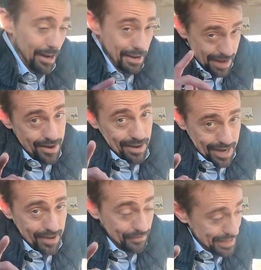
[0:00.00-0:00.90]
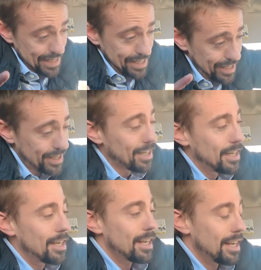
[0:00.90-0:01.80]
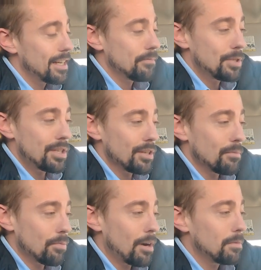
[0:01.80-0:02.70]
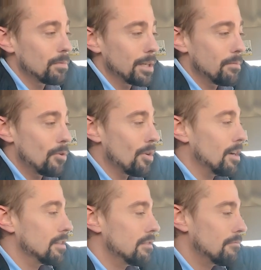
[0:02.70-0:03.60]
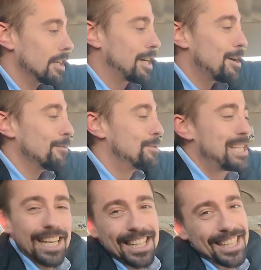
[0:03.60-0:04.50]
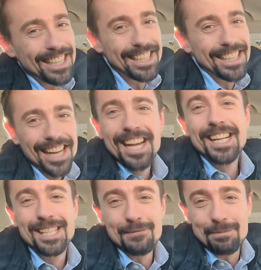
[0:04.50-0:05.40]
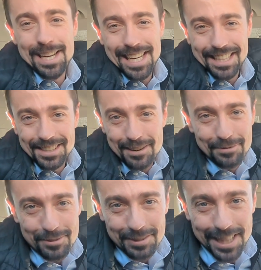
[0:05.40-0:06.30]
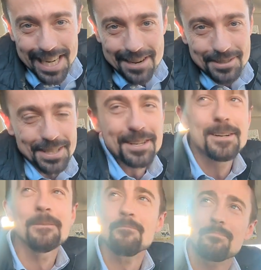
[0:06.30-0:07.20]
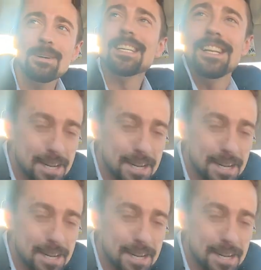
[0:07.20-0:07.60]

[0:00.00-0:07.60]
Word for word: uh, now I have an idea, and I'm still probably a moron when it comes to being the level of an accountant. But